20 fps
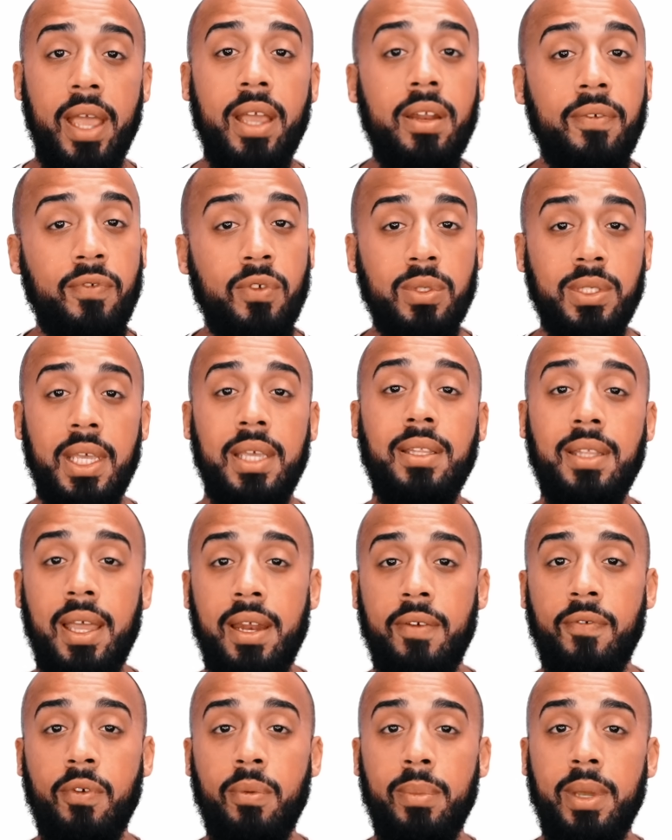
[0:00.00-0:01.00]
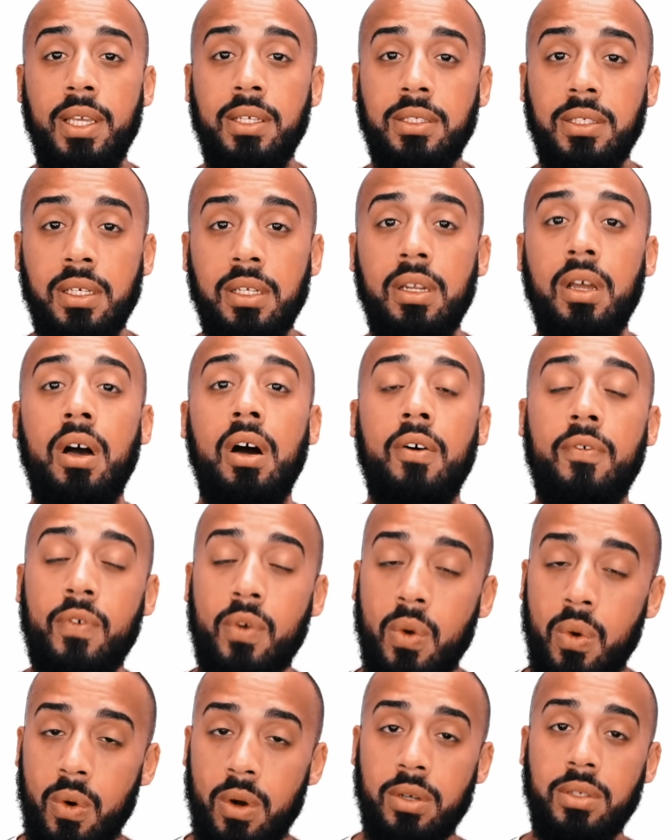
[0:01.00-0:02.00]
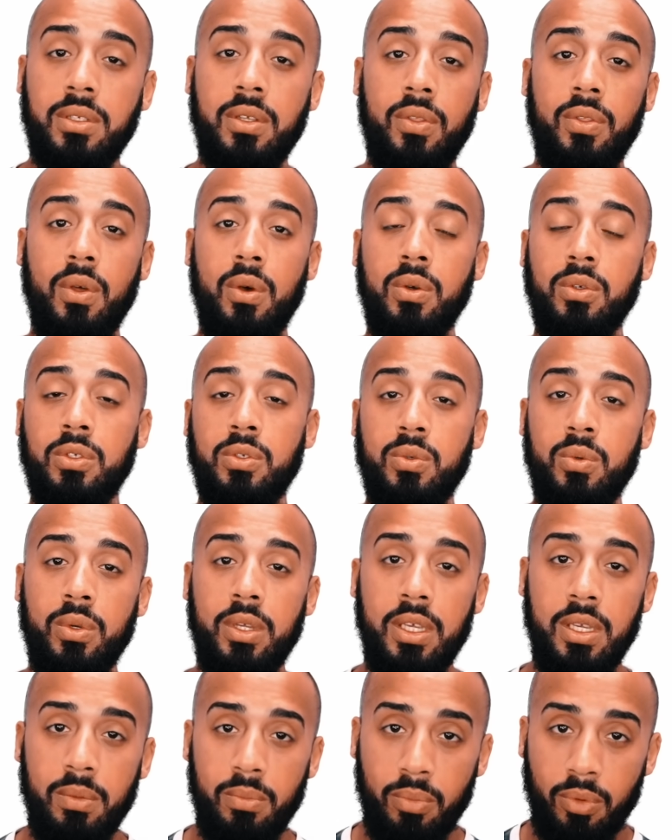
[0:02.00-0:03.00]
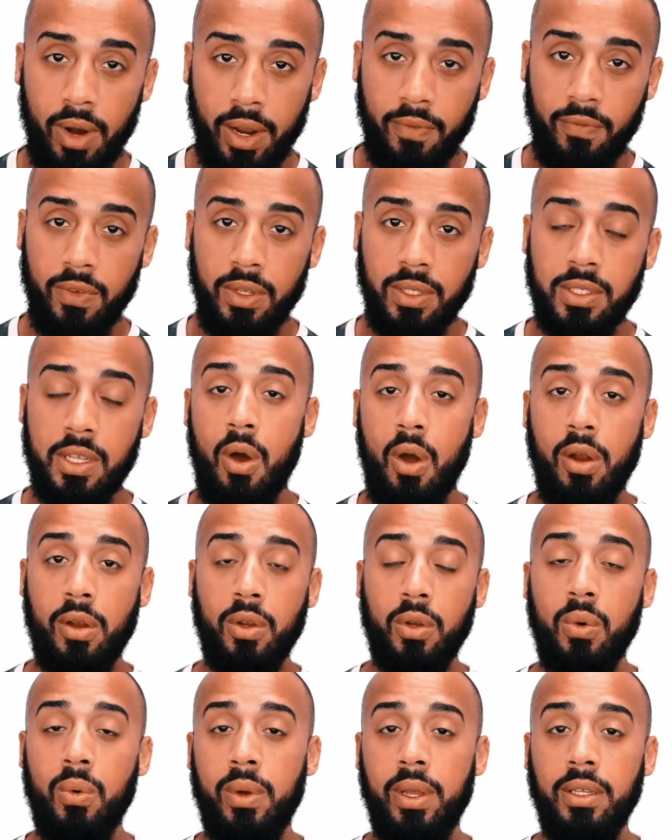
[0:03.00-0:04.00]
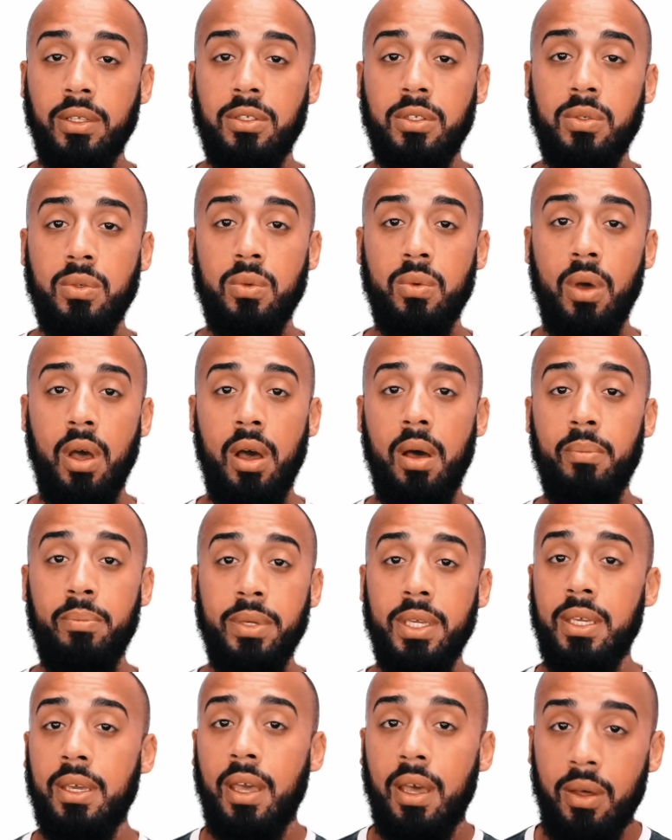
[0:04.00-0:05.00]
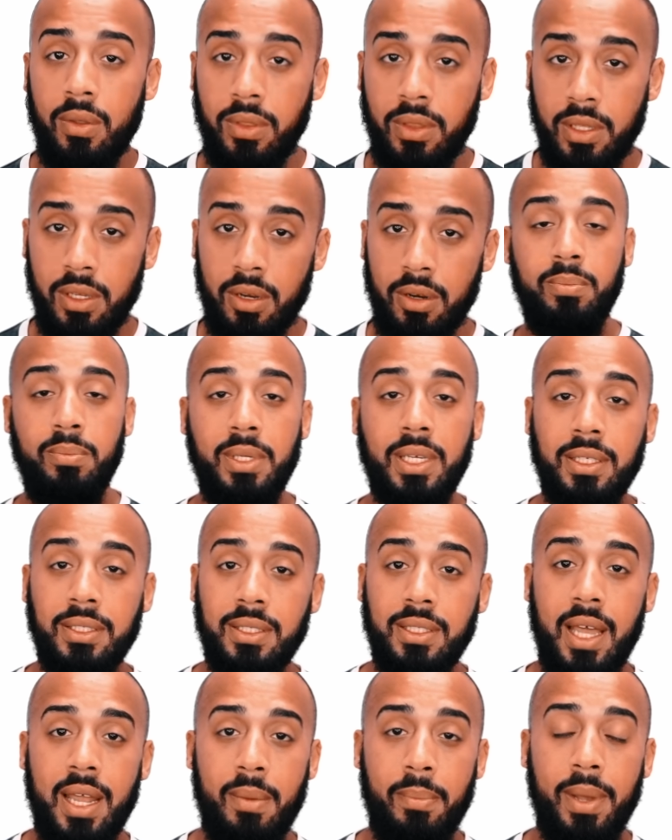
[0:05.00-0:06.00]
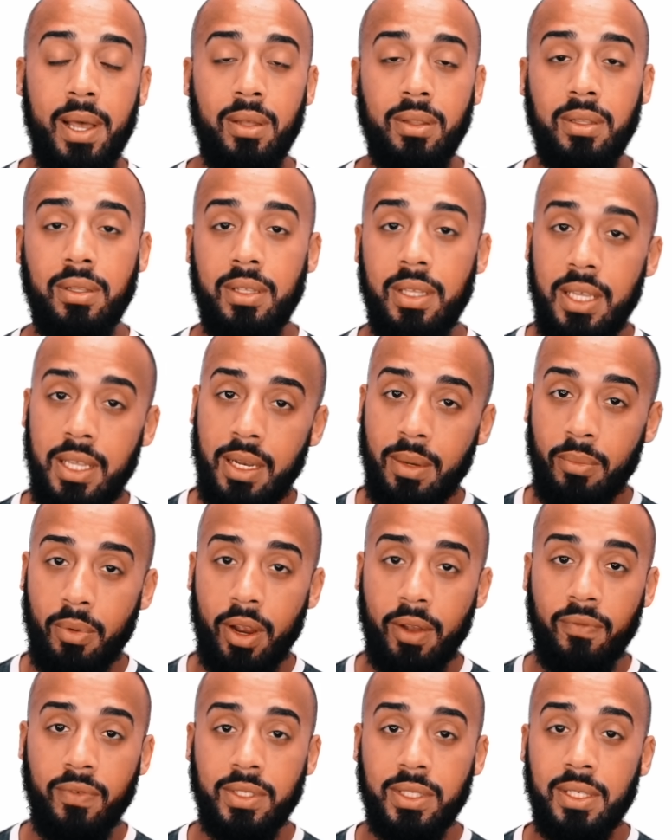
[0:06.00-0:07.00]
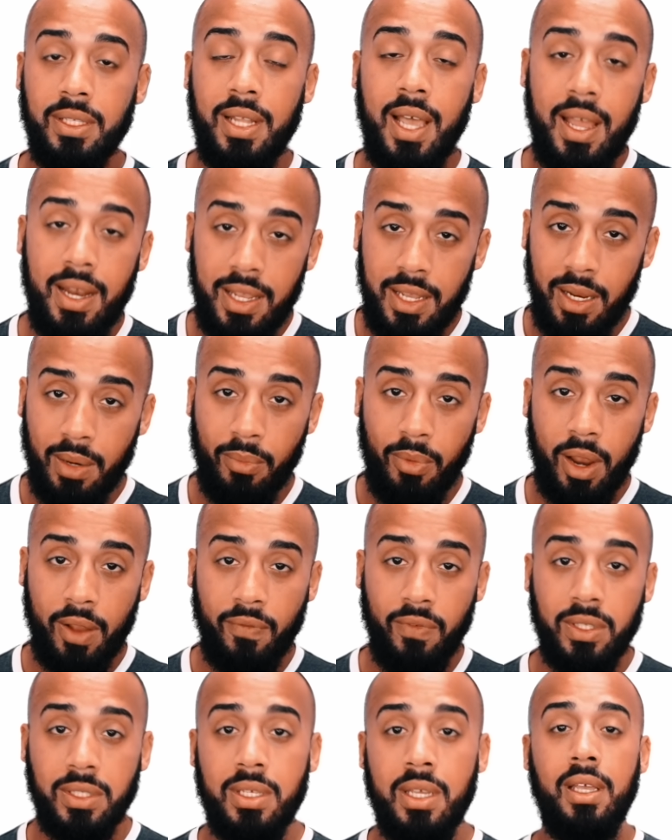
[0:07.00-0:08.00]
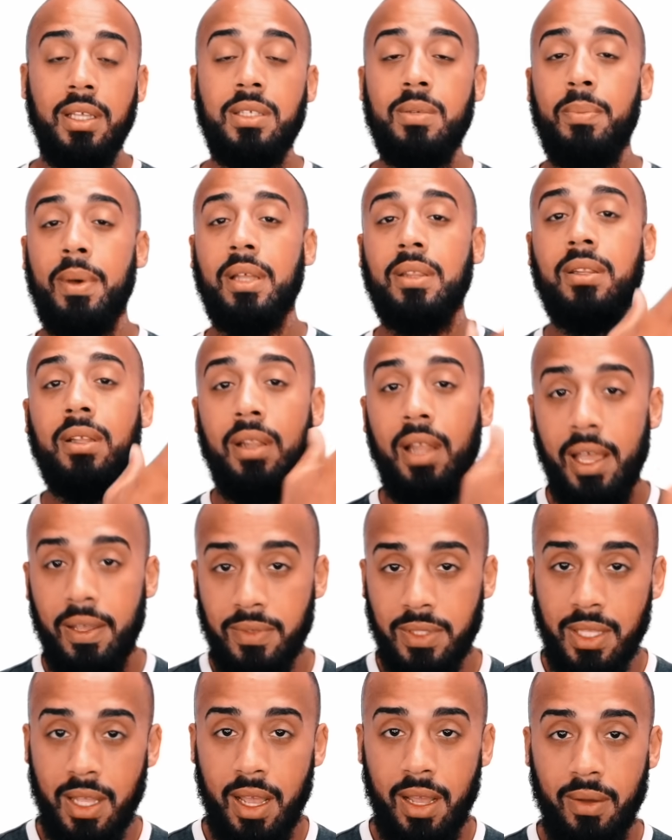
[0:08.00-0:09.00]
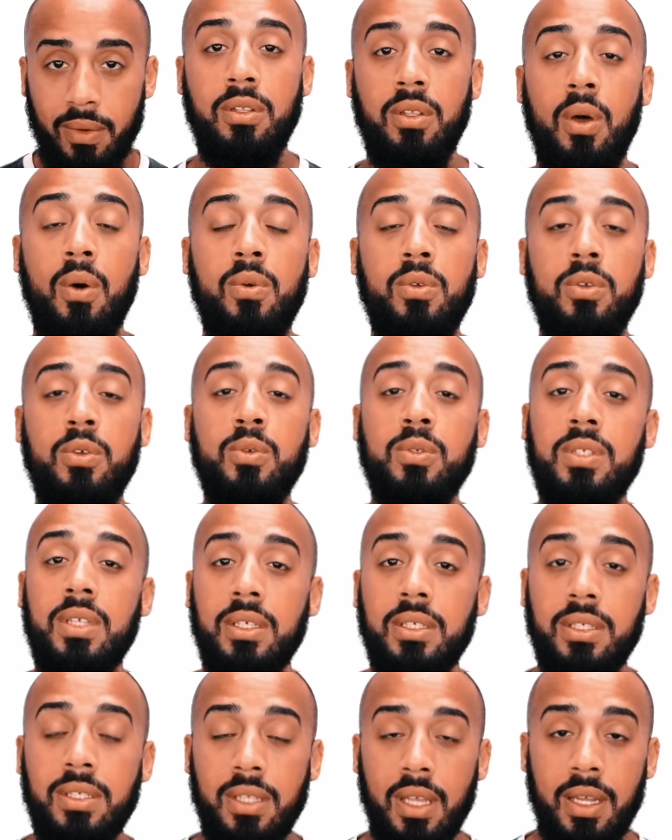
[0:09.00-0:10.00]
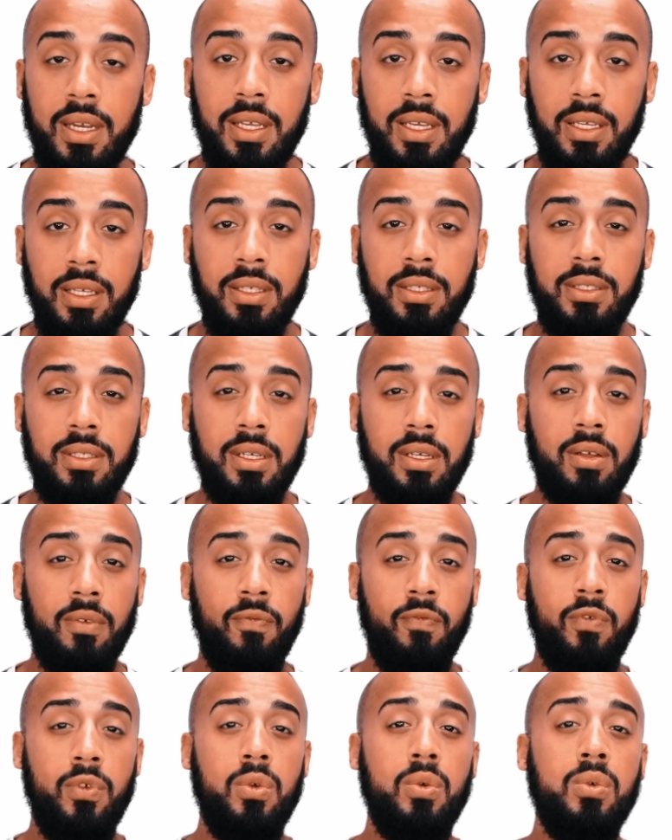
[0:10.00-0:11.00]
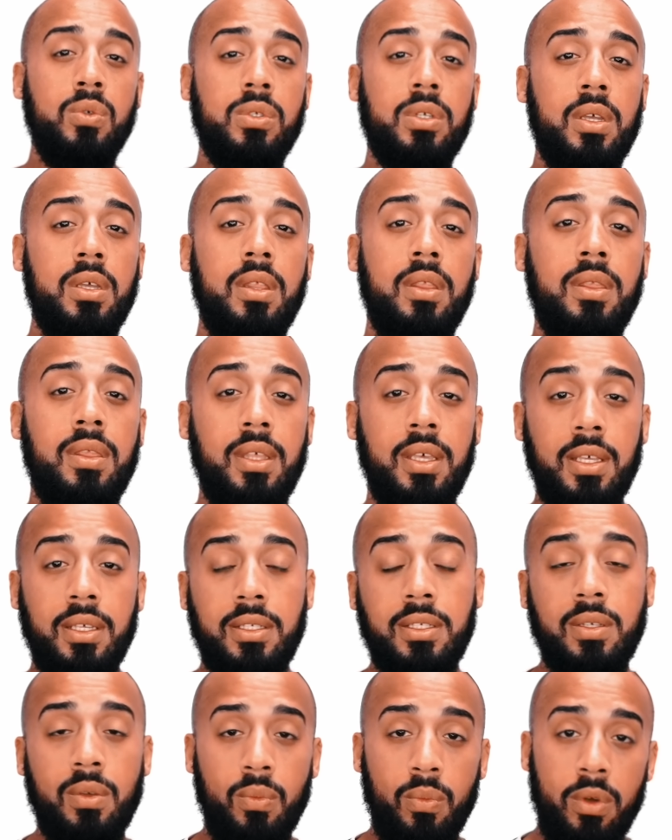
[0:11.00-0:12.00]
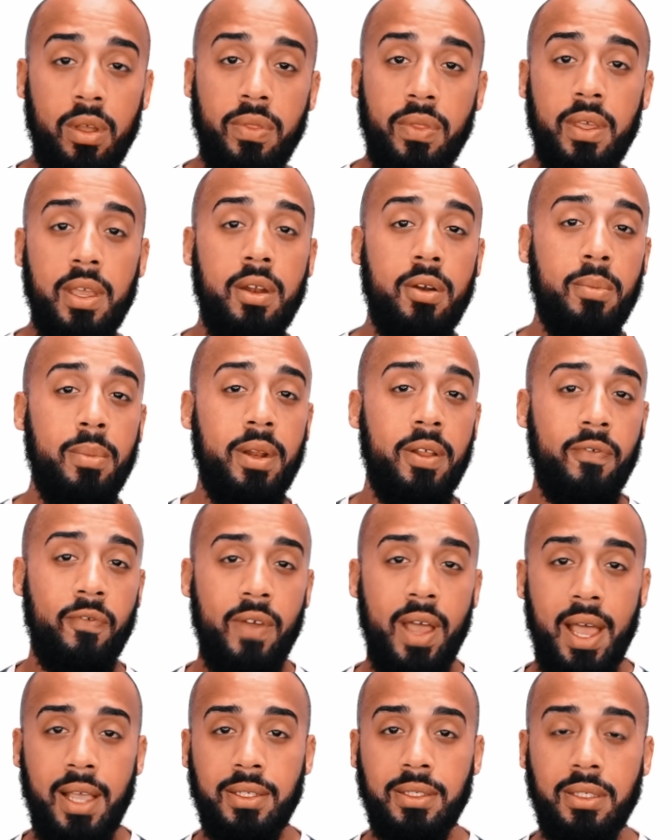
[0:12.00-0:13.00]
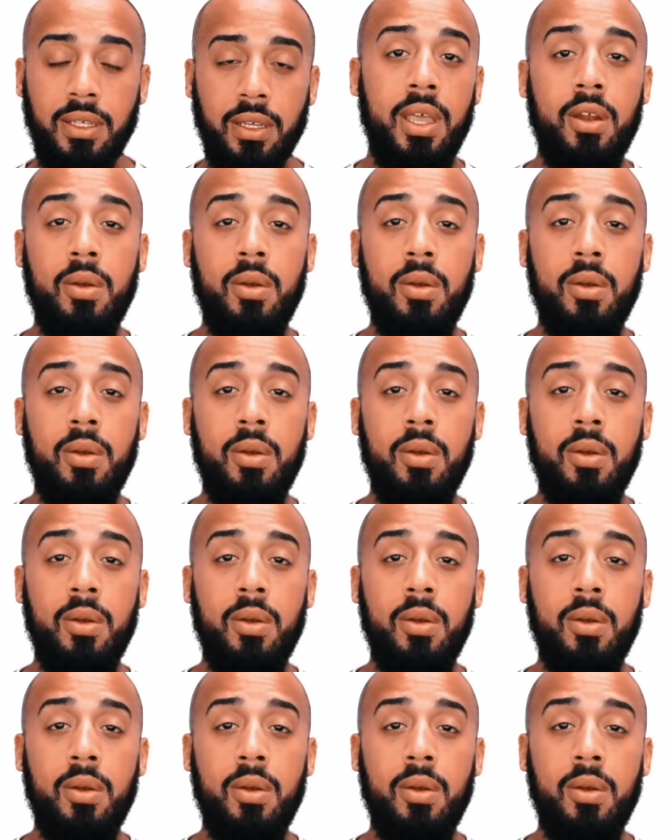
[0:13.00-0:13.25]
And if you take that information, of course those who eat breakfast are going to be healthier, because it's not about eating breakfast and not eating breakfast, it's about the lifestyle. Don't use this study to confuse this with intermittent fasting.